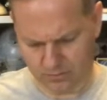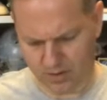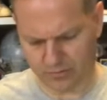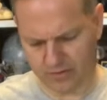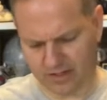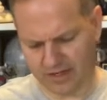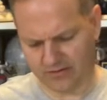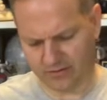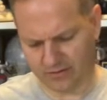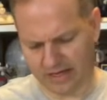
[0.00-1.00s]
comes with a nice
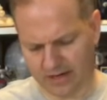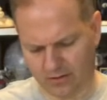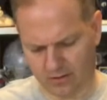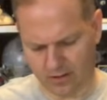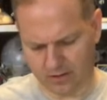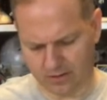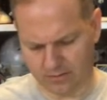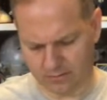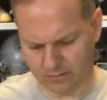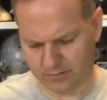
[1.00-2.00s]
little catalog,
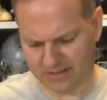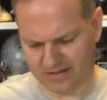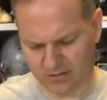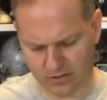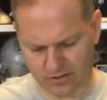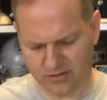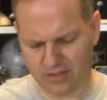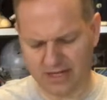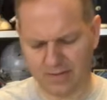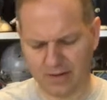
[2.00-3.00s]
but it looks
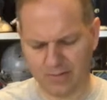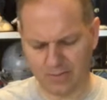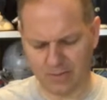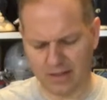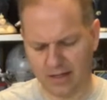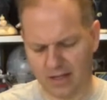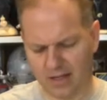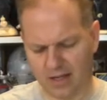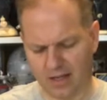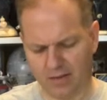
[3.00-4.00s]
like it might be
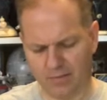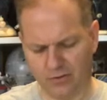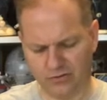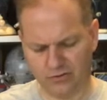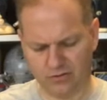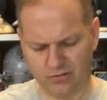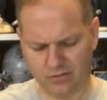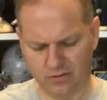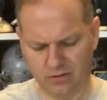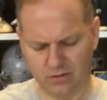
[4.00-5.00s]
a poster.
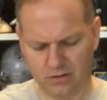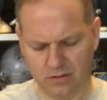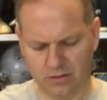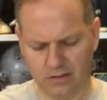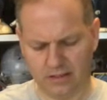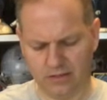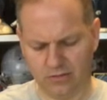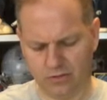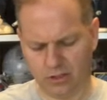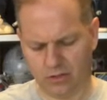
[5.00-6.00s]
I
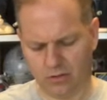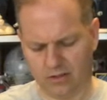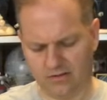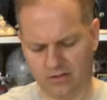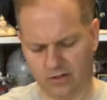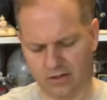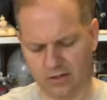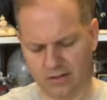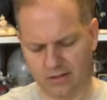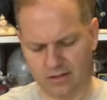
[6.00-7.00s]
don't know. Let's look.
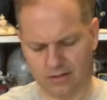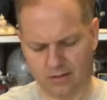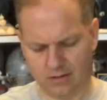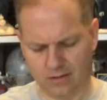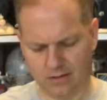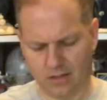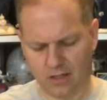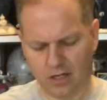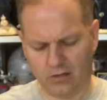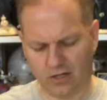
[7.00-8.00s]

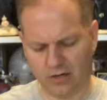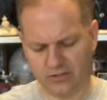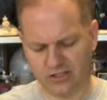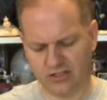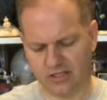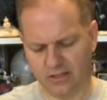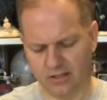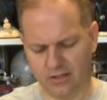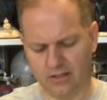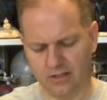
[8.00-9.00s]
Oh no, just a
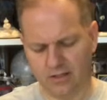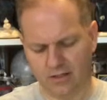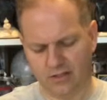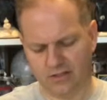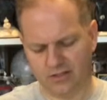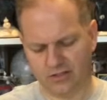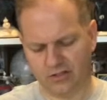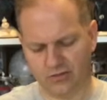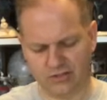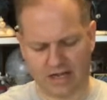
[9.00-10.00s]
just a
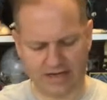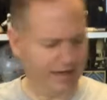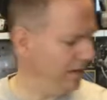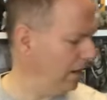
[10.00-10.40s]
two-sided,